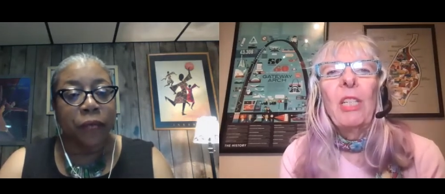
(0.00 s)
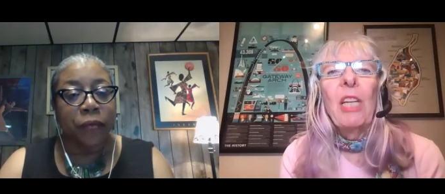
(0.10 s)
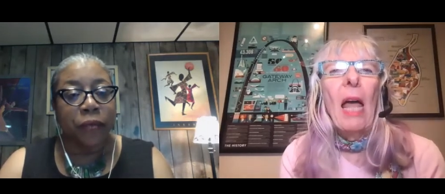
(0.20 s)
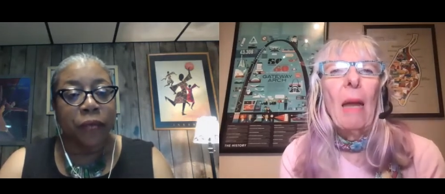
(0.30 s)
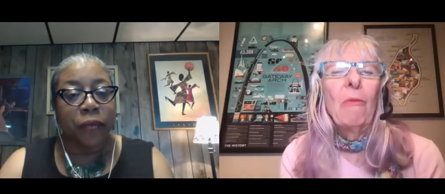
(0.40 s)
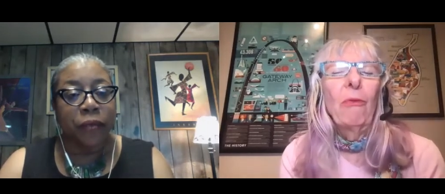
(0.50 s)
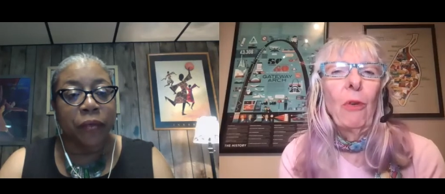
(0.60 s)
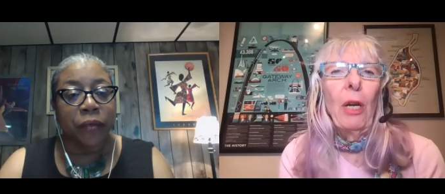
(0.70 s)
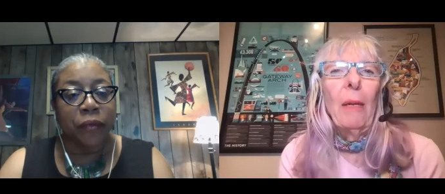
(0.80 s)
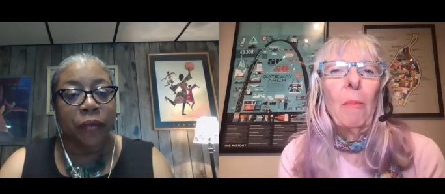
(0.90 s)
Speaker 1: time
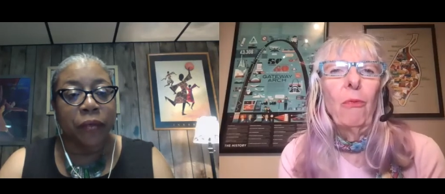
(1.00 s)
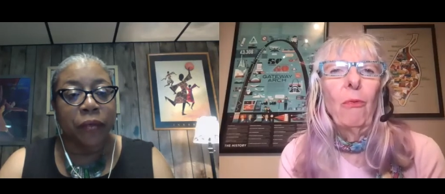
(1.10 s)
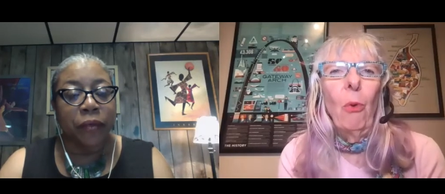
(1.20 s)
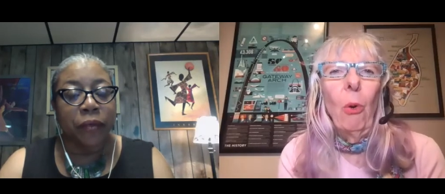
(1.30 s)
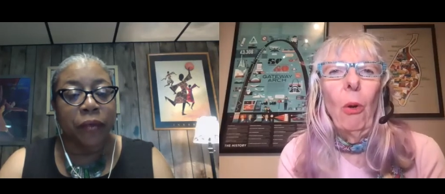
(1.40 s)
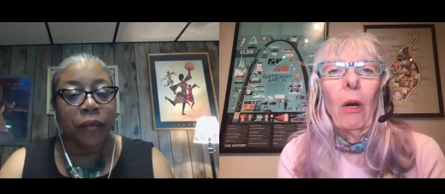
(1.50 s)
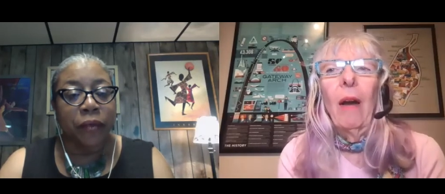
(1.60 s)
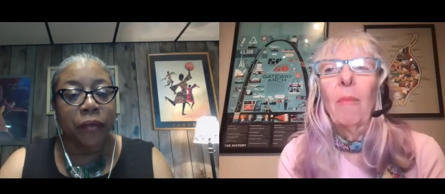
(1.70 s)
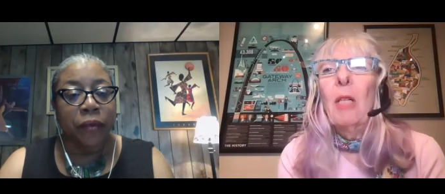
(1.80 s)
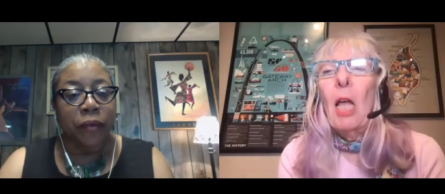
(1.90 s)
frame for
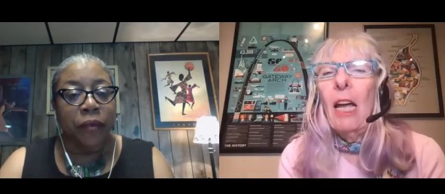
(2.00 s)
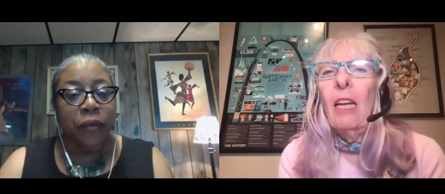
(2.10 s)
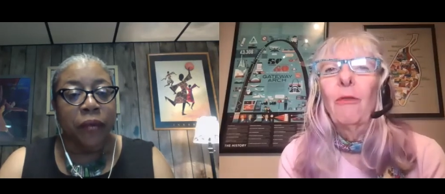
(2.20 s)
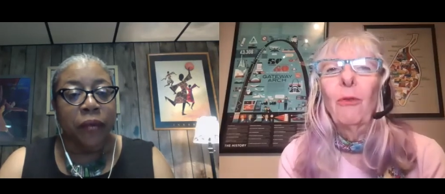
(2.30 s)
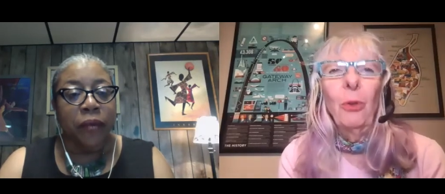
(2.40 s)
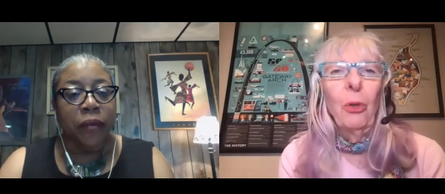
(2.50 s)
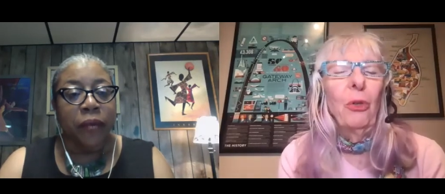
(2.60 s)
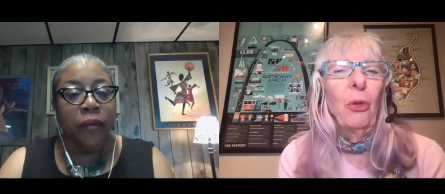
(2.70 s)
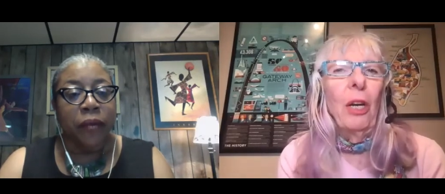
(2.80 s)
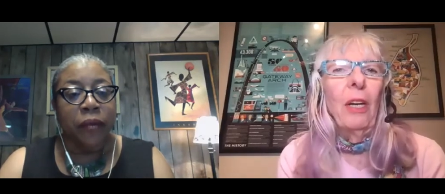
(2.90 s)
applying for a
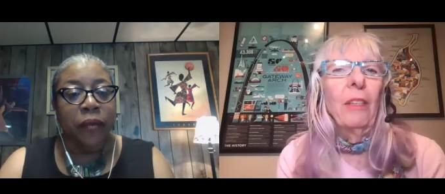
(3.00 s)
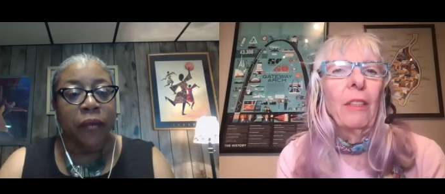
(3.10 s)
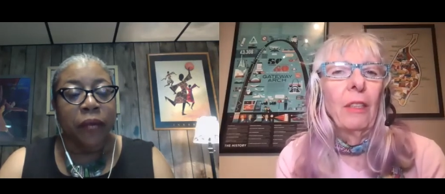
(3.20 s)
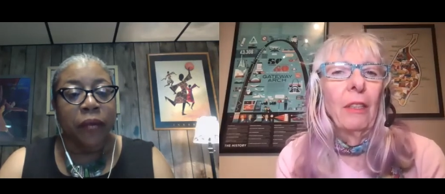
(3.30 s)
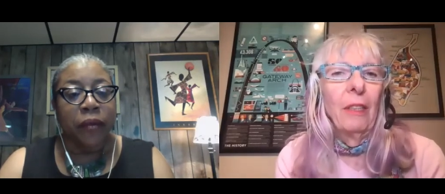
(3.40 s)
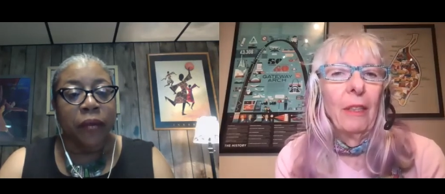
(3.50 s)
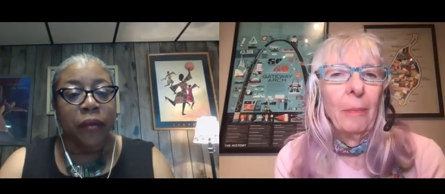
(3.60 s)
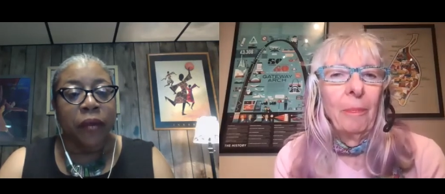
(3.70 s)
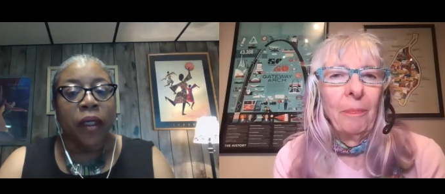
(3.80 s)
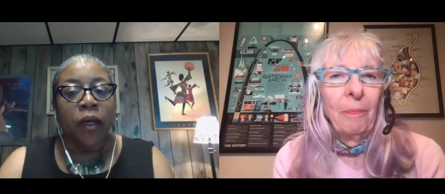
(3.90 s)
grant?
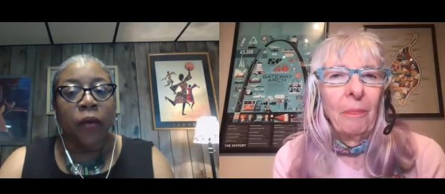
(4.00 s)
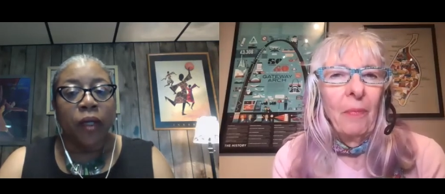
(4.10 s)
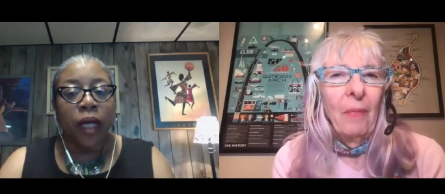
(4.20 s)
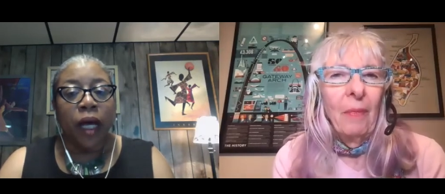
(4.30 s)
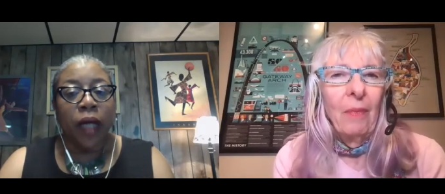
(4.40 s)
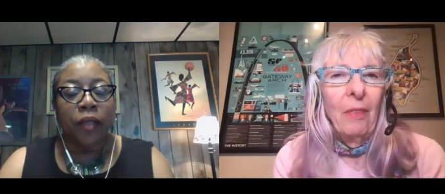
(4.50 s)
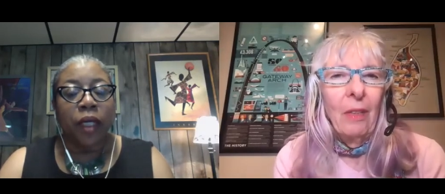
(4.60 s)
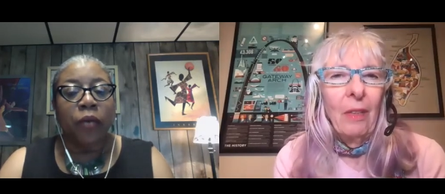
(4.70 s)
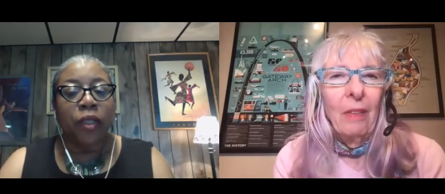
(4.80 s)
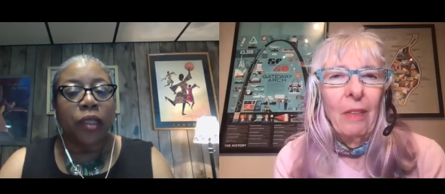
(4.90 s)
Speaker 2: Well, the op-
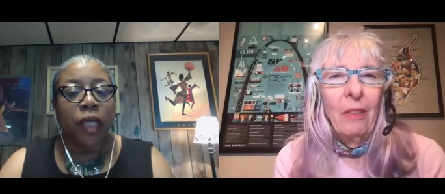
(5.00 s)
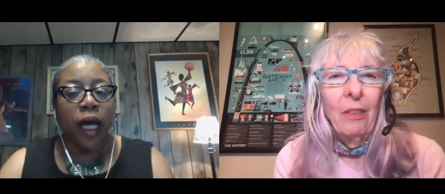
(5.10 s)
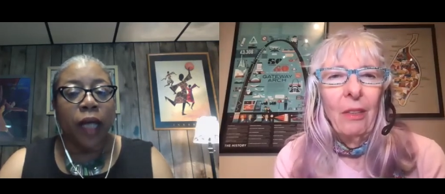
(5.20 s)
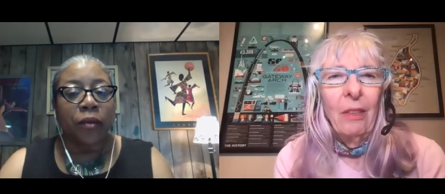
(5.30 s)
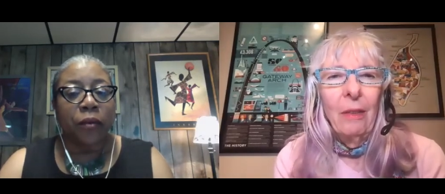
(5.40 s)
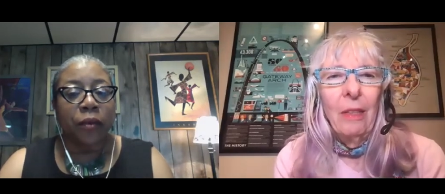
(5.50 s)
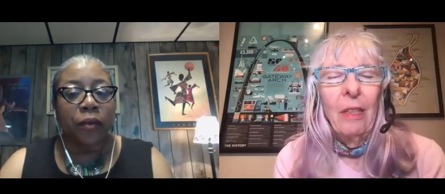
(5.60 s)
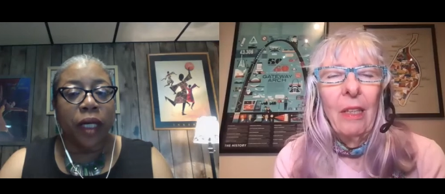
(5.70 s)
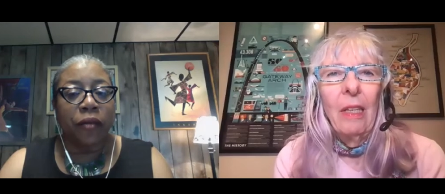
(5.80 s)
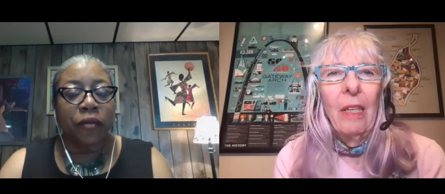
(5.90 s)
when you said optimum
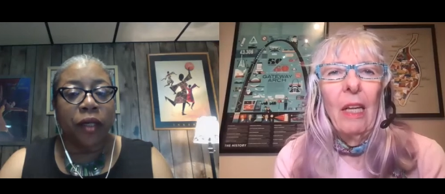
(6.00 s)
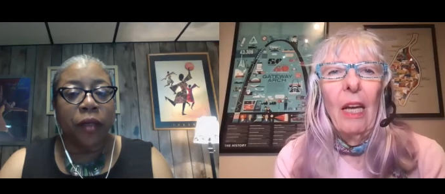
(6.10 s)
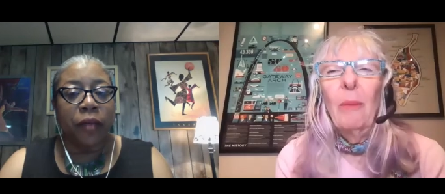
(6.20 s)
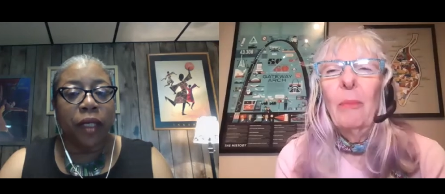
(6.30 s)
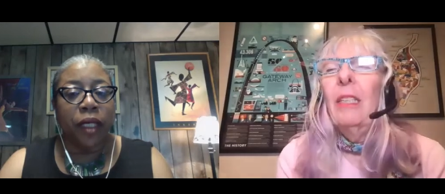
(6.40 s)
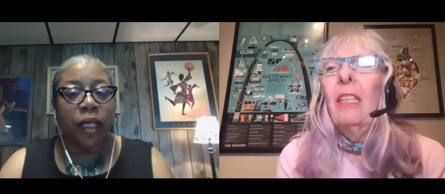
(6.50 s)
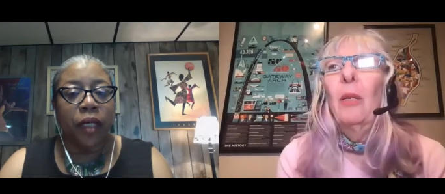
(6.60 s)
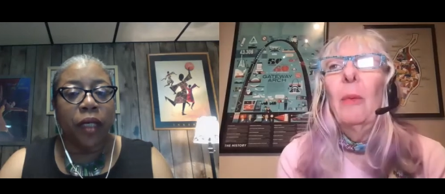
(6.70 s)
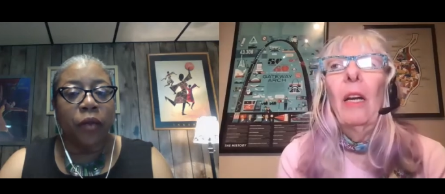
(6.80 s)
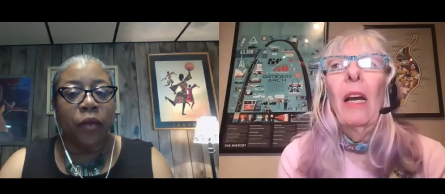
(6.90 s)
time frame, I'm
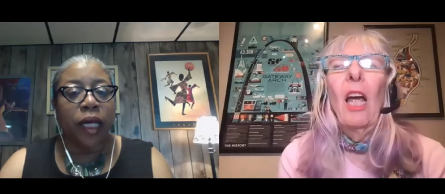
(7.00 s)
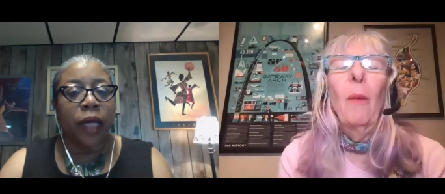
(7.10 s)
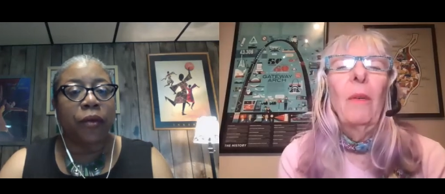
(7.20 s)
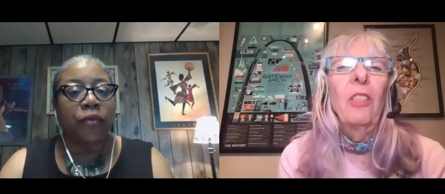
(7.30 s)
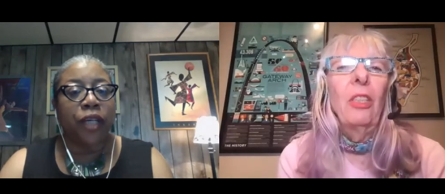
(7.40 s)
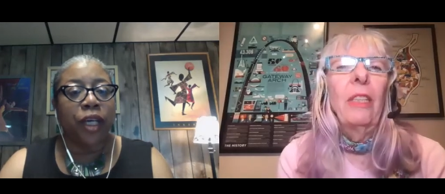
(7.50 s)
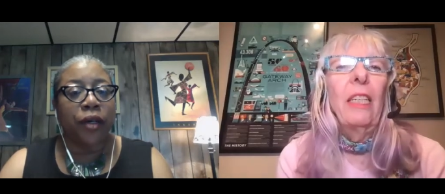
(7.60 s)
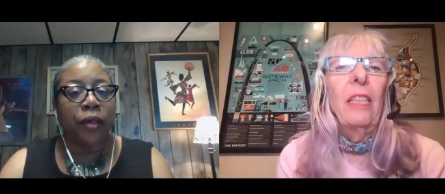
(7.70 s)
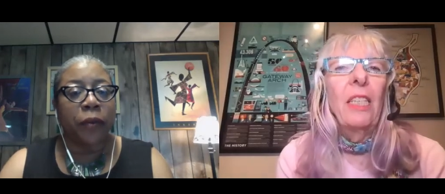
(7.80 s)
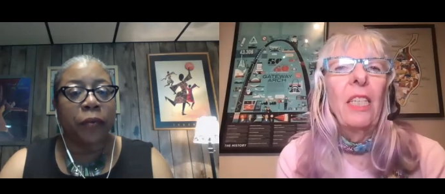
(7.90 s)
thinking about how much year?
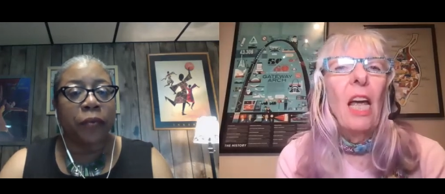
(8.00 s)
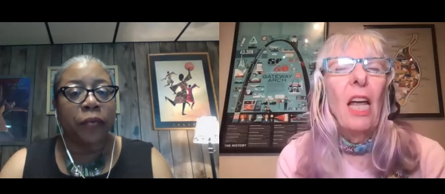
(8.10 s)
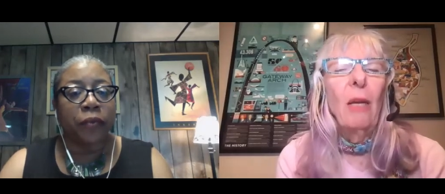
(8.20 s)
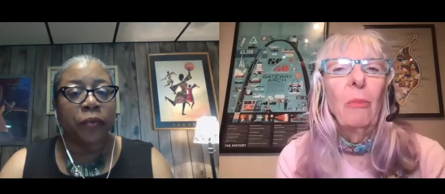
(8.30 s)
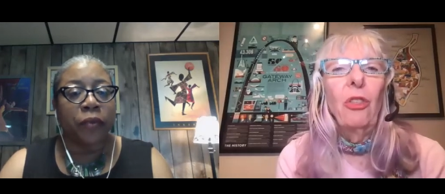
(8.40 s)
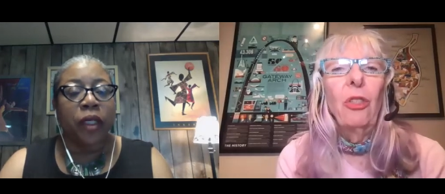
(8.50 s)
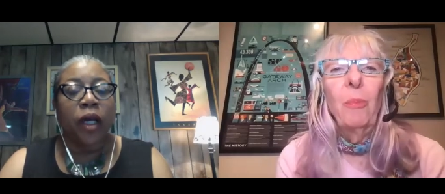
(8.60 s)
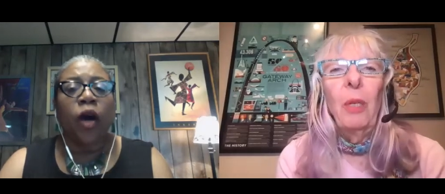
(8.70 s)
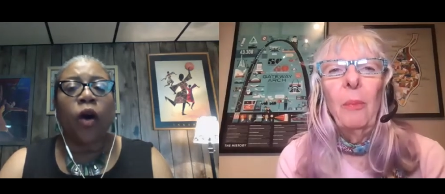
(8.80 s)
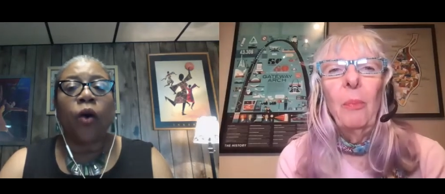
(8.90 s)
lead
Speaker 1: time should
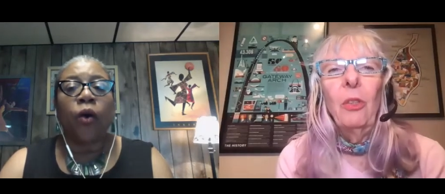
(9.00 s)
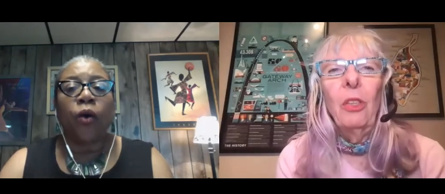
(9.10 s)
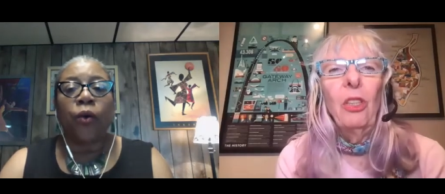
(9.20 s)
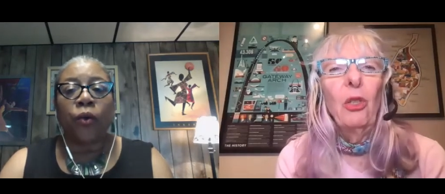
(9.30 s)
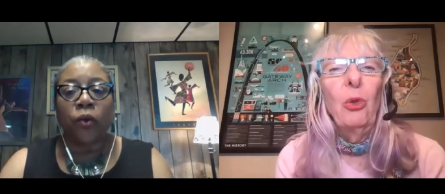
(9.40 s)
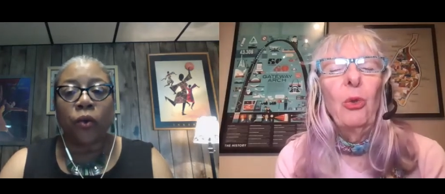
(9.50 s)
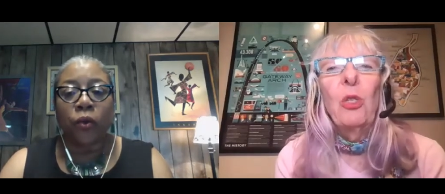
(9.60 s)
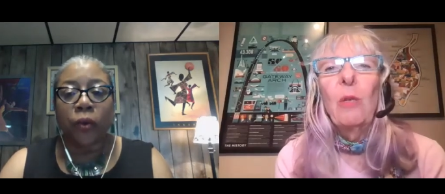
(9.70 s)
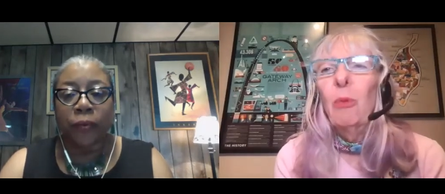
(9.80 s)
people oh. use